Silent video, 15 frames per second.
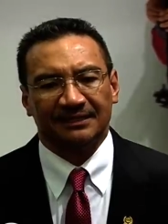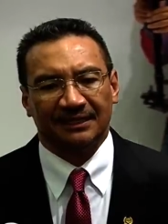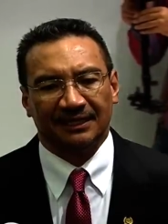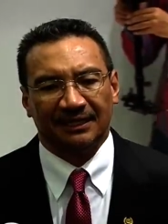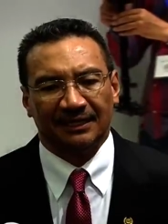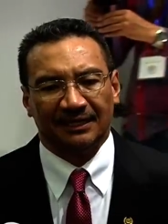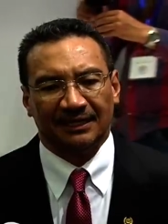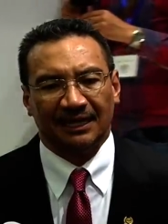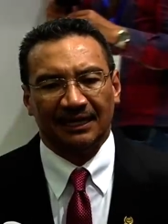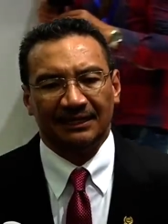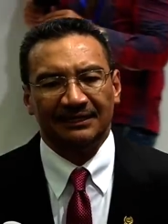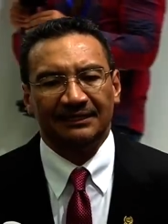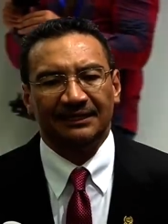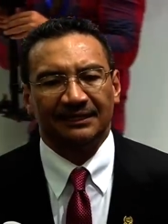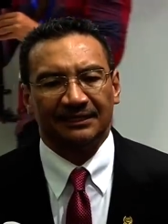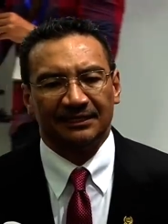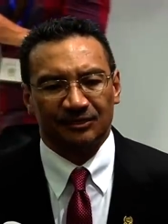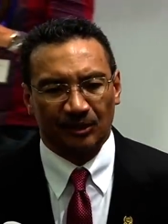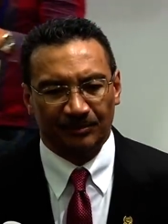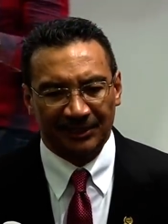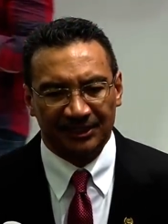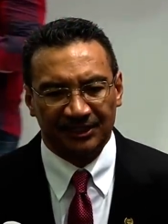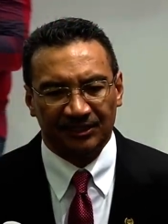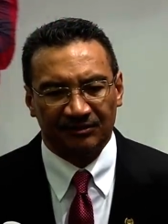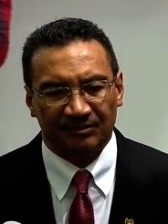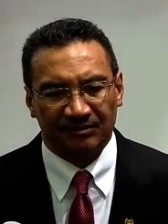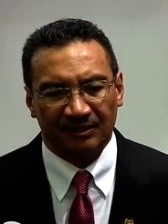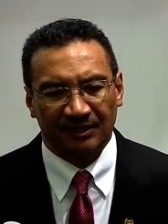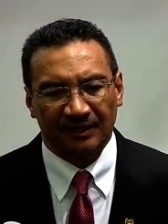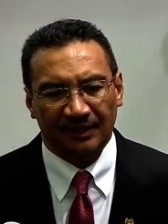are, are leading these
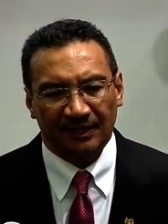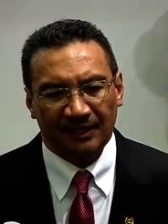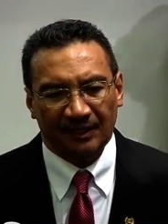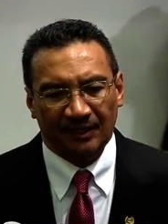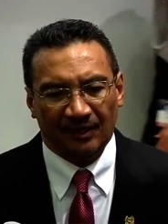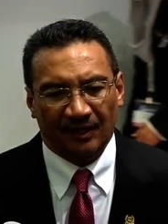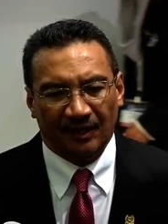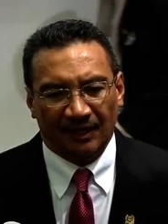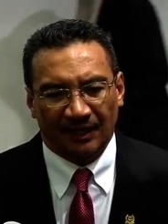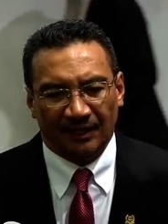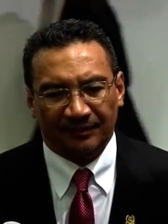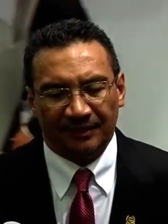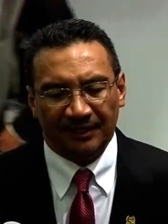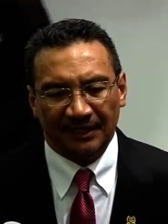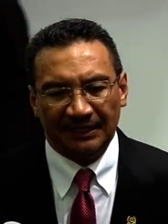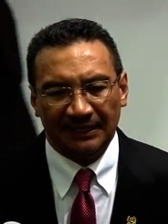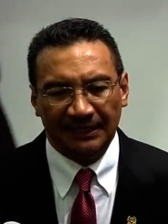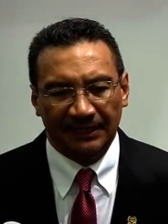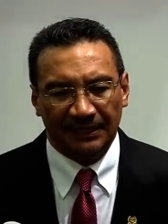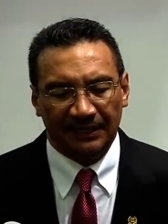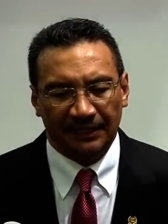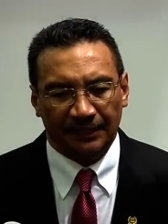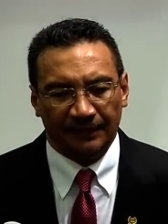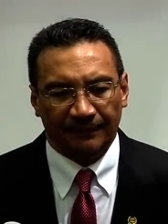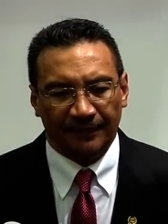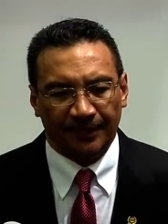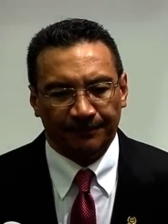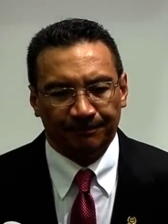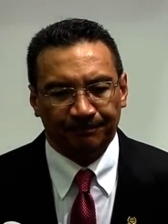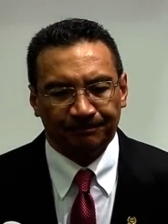committees. Thirdly,
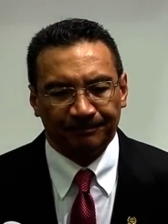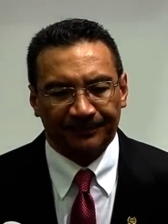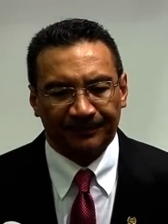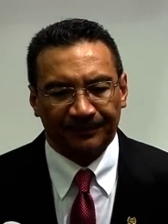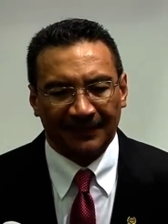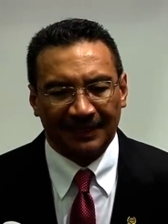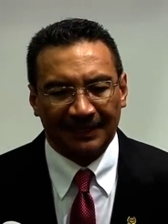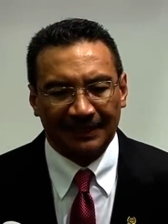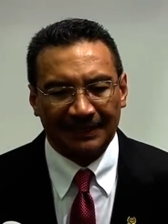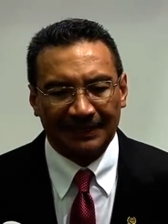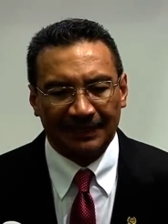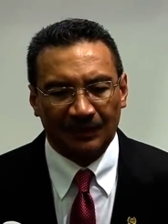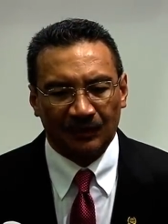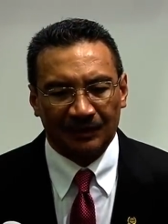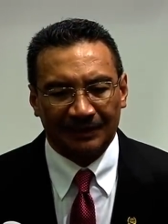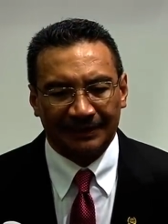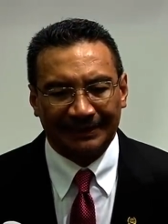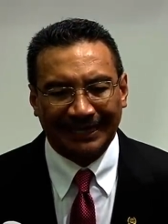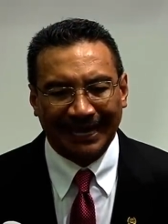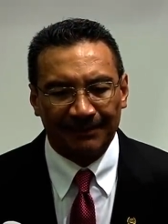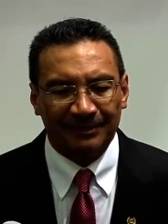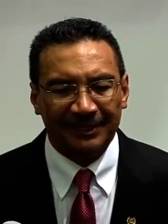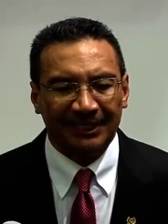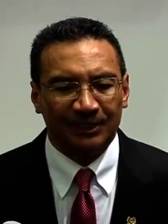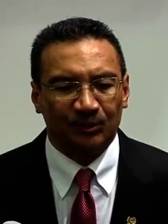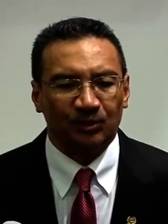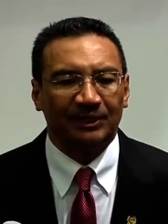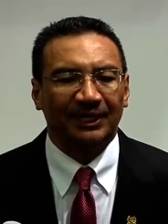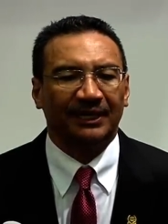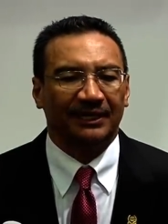um, cabinet
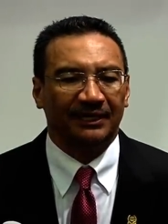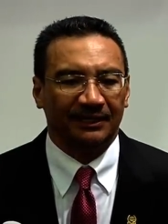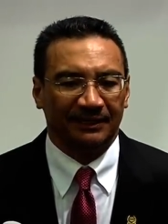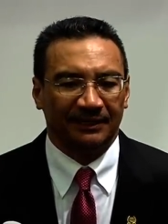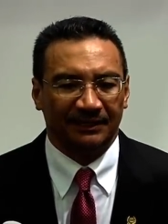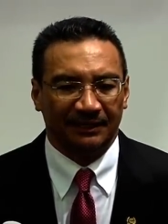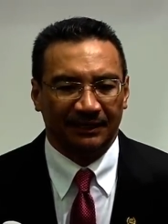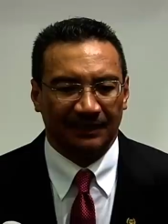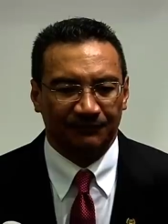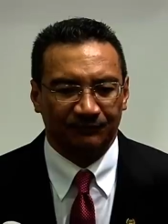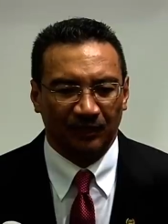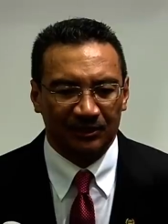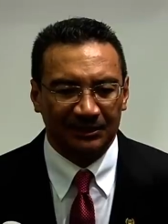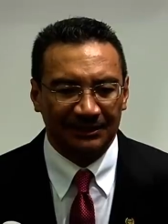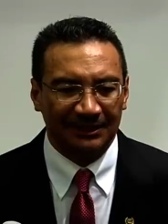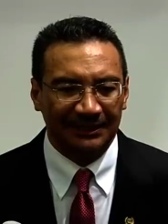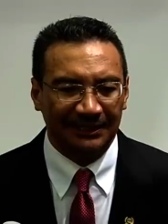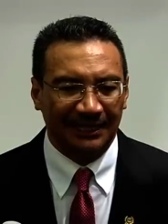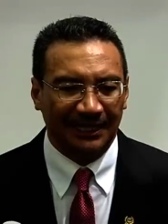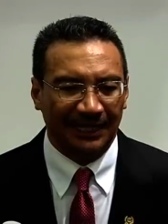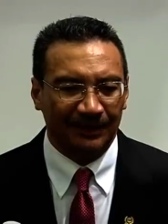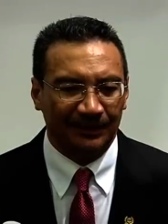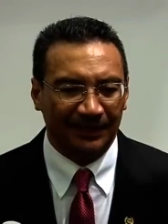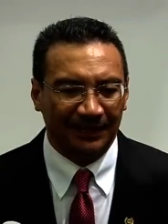today, unfortunately I,